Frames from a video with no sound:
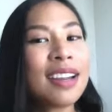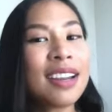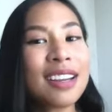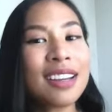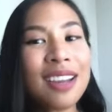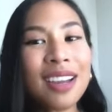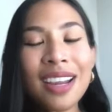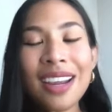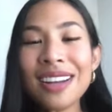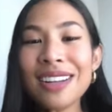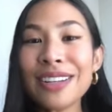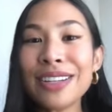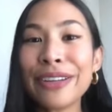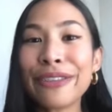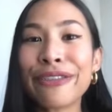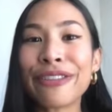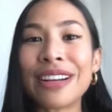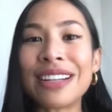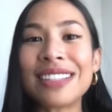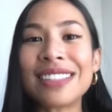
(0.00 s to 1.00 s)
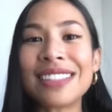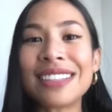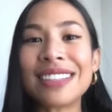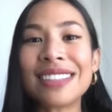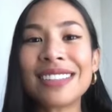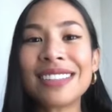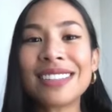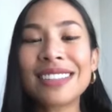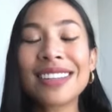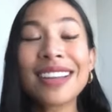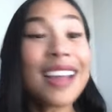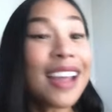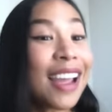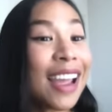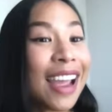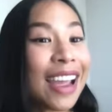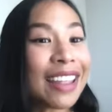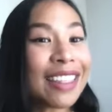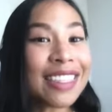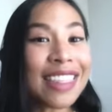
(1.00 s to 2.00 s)
You hear the differences.
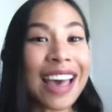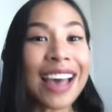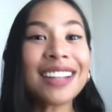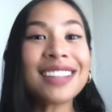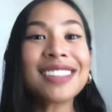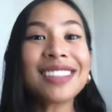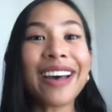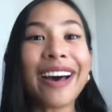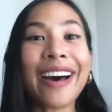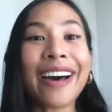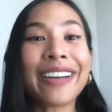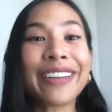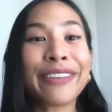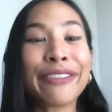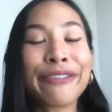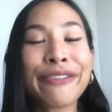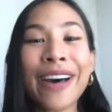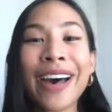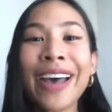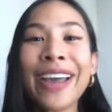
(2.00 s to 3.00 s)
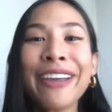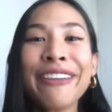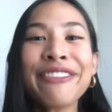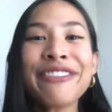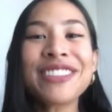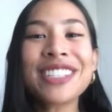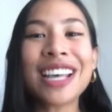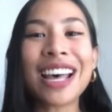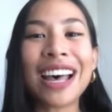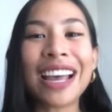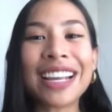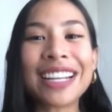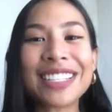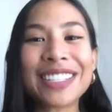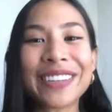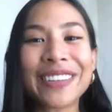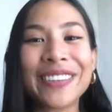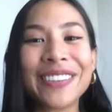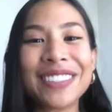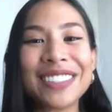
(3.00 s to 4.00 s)
And that's all the five Thai
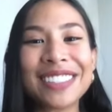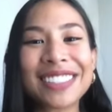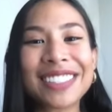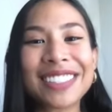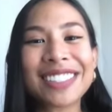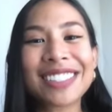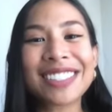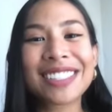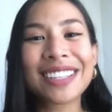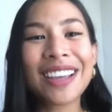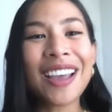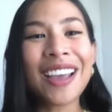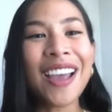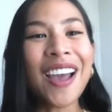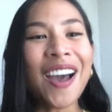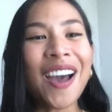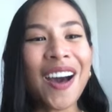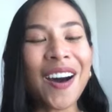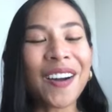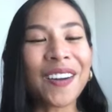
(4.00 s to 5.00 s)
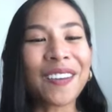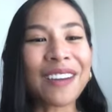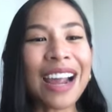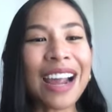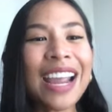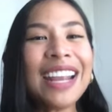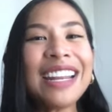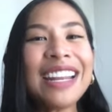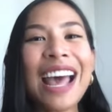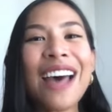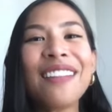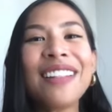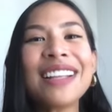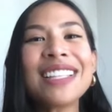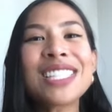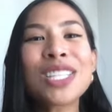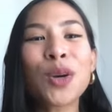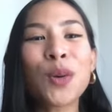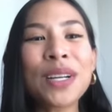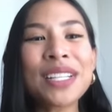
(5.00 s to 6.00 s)
tones. All right, now
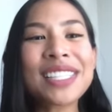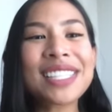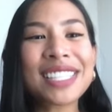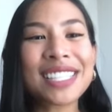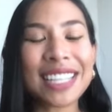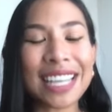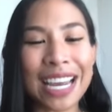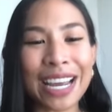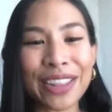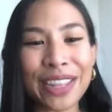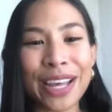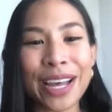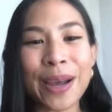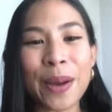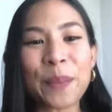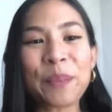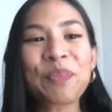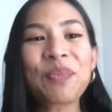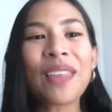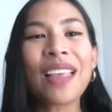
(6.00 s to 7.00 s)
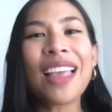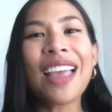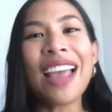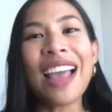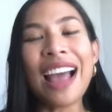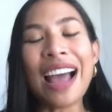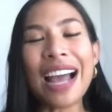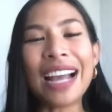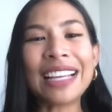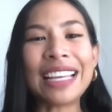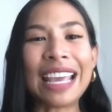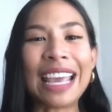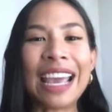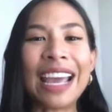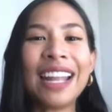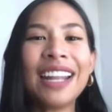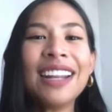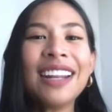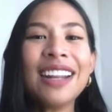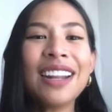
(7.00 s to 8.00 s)
let's quiz together.
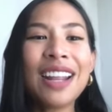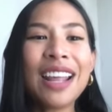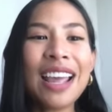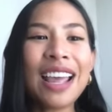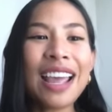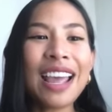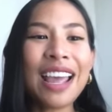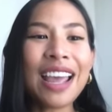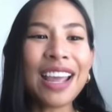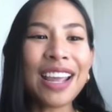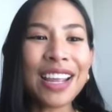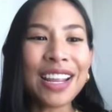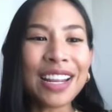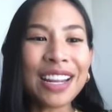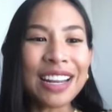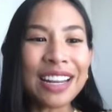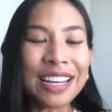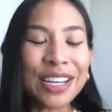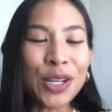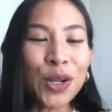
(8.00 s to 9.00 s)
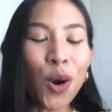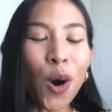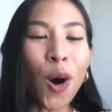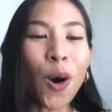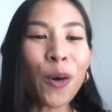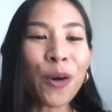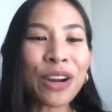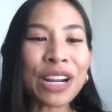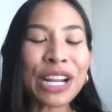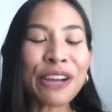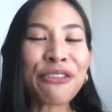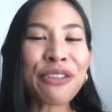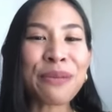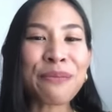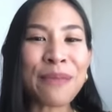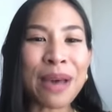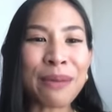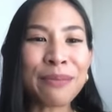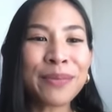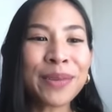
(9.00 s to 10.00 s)
Again, you already
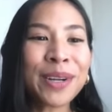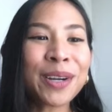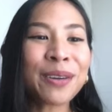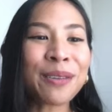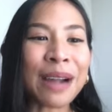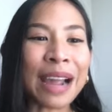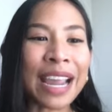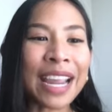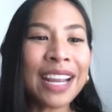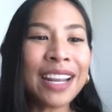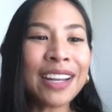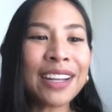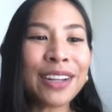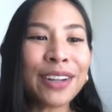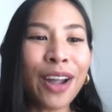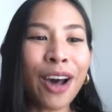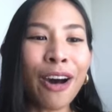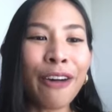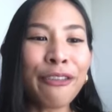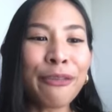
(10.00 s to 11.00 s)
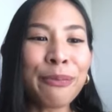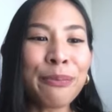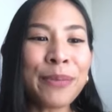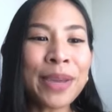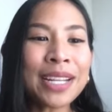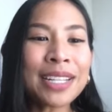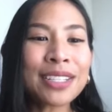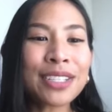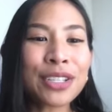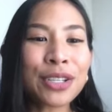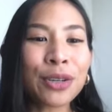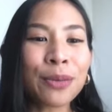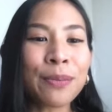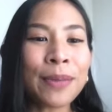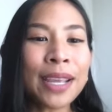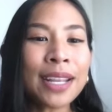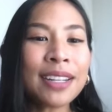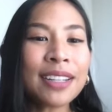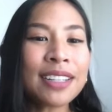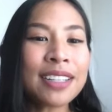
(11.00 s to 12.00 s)
remember, right? Of mid to
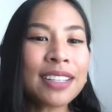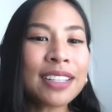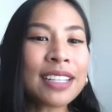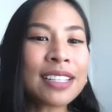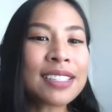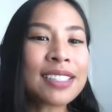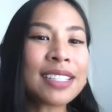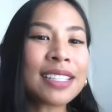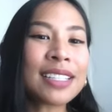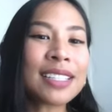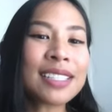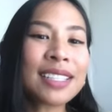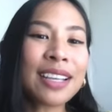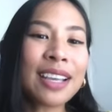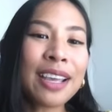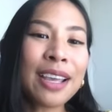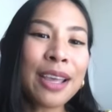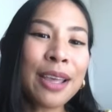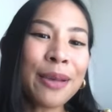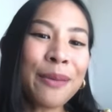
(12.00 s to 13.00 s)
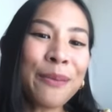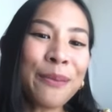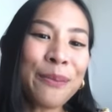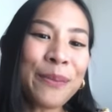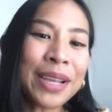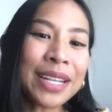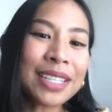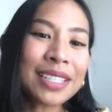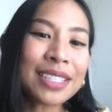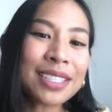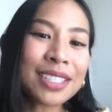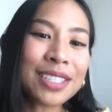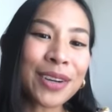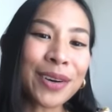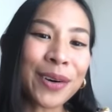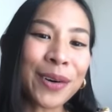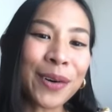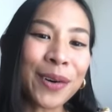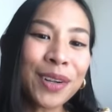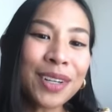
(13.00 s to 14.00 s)
mid, this is mid
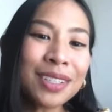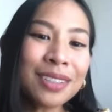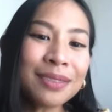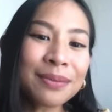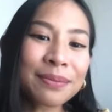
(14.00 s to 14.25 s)
tone.